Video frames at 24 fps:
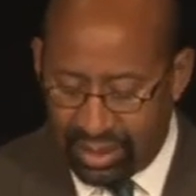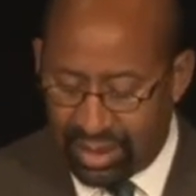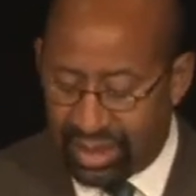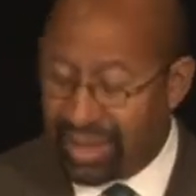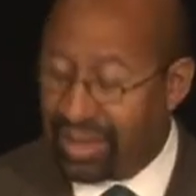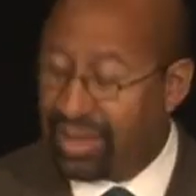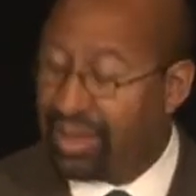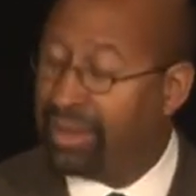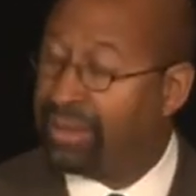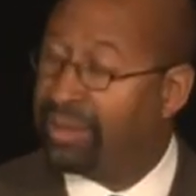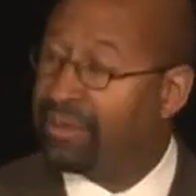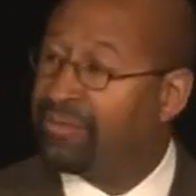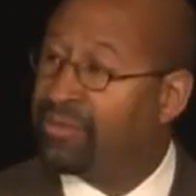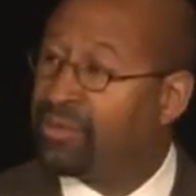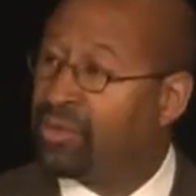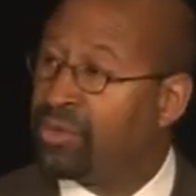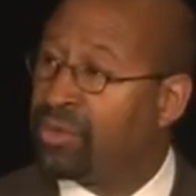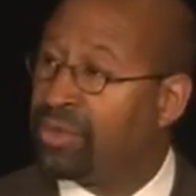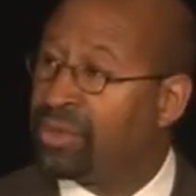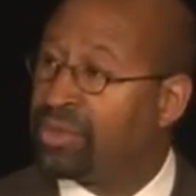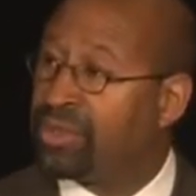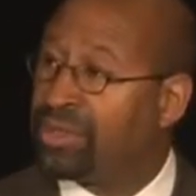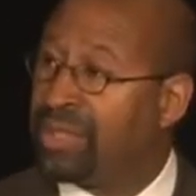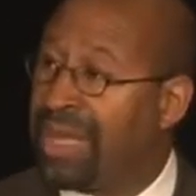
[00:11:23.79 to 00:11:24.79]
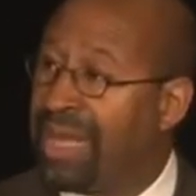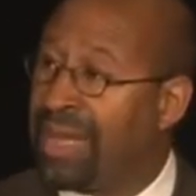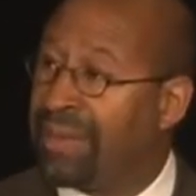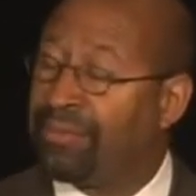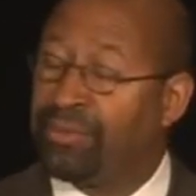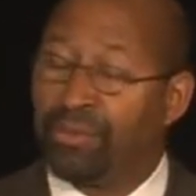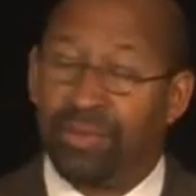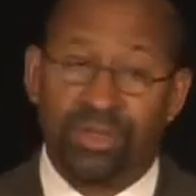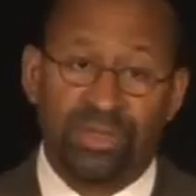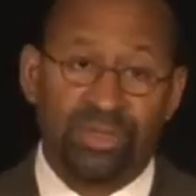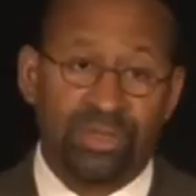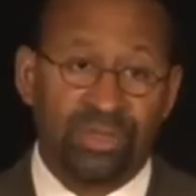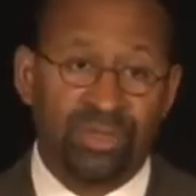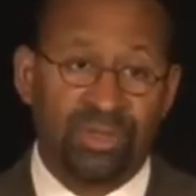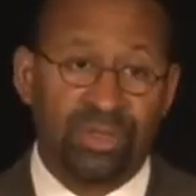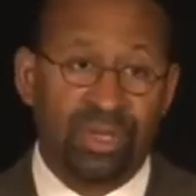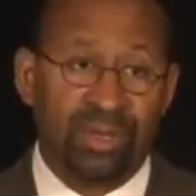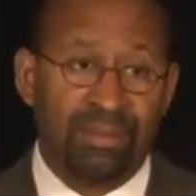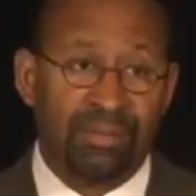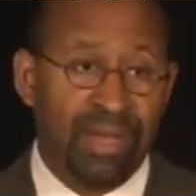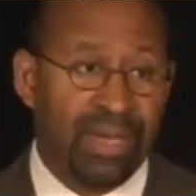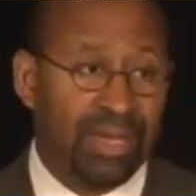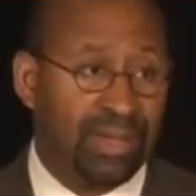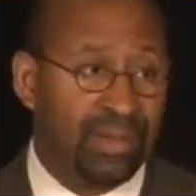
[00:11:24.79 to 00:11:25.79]
and of course, operation
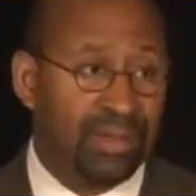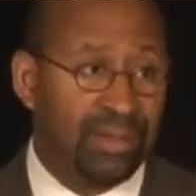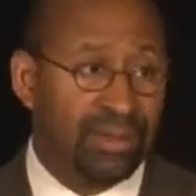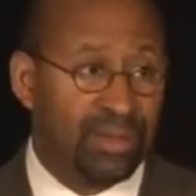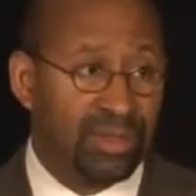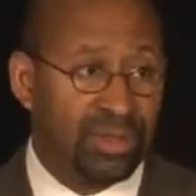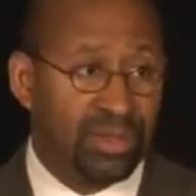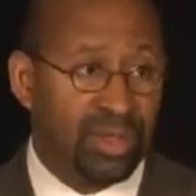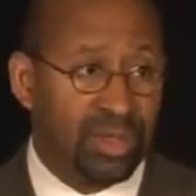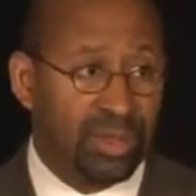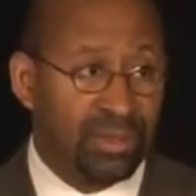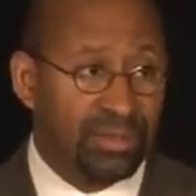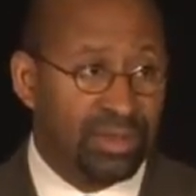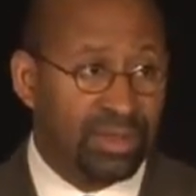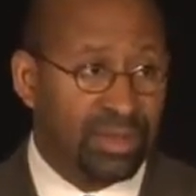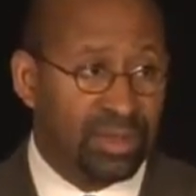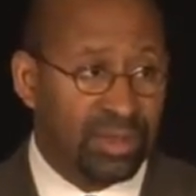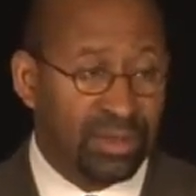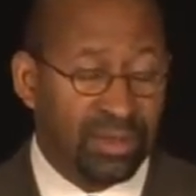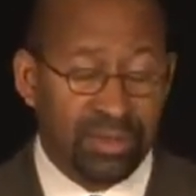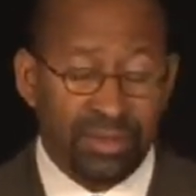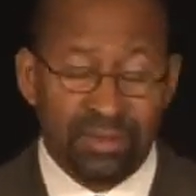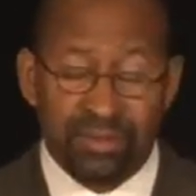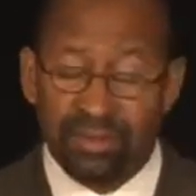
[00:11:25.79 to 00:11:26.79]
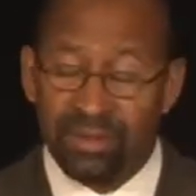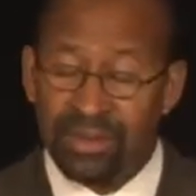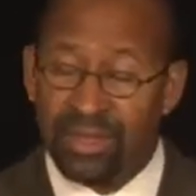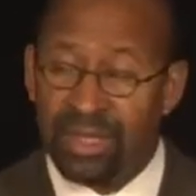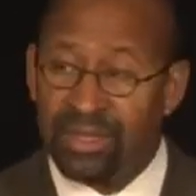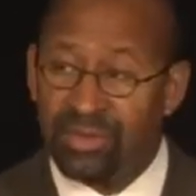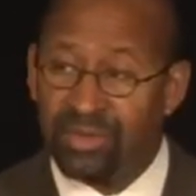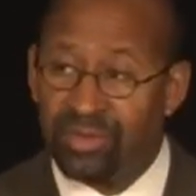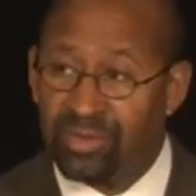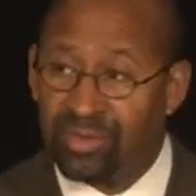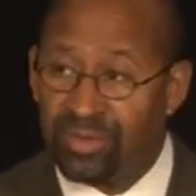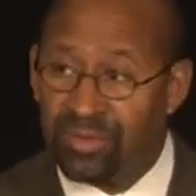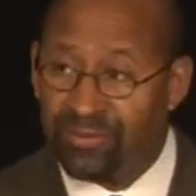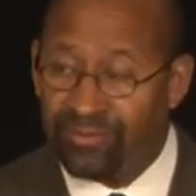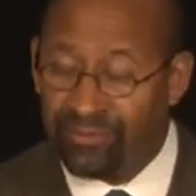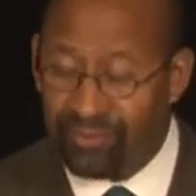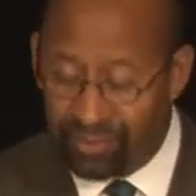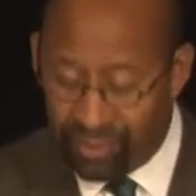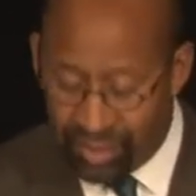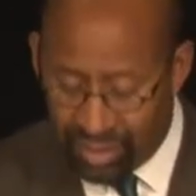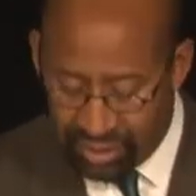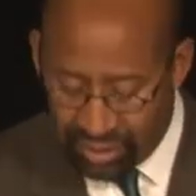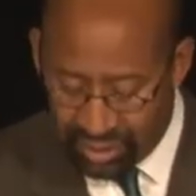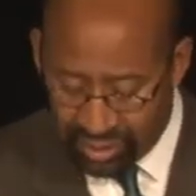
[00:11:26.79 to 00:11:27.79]
and maintenance, terms that are naturally
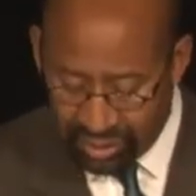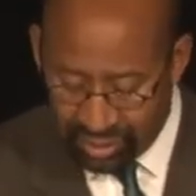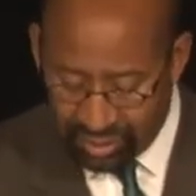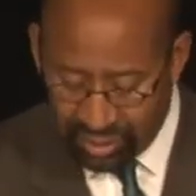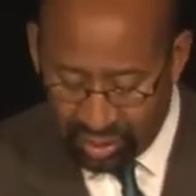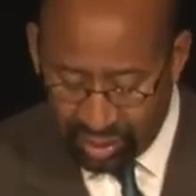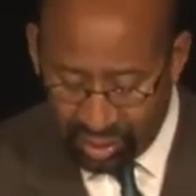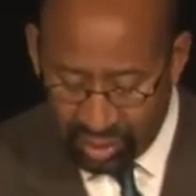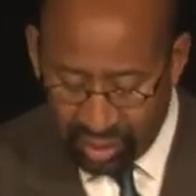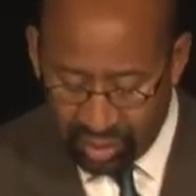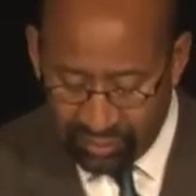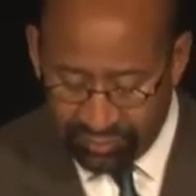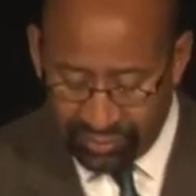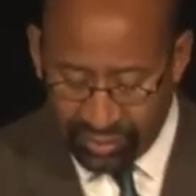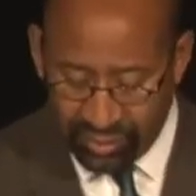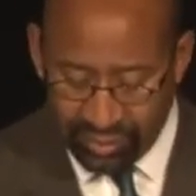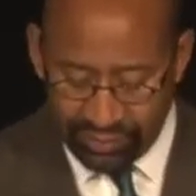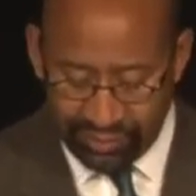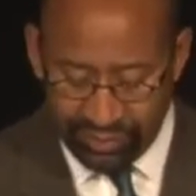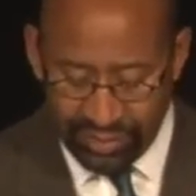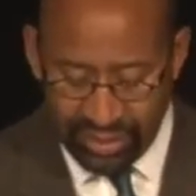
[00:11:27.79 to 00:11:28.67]
familiar to all of you.